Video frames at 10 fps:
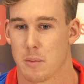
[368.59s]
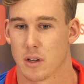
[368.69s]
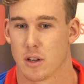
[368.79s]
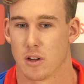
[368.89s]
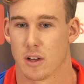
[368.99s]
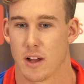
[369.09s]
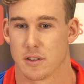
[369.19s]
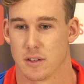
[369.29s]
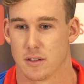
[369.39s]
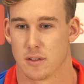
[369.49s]
them in Q
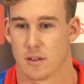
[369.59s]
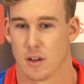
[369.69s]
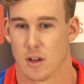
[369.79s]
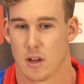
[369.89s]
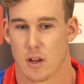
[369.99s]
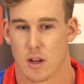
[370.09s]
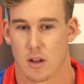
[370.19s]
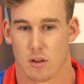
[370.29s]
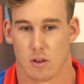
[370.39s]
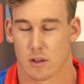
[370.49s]
clashes,
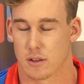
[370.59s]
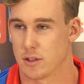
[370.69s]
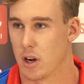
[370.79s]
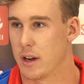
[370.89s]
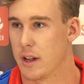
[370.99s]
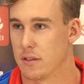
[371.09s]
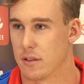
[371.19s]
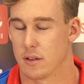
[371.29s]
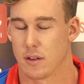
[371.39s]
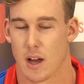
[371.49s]
like the showdowns
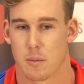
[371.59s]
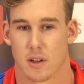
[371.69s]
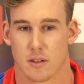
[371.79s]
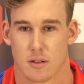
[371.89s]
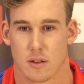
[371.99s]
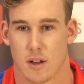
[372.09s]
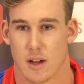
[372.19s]
and the derbies.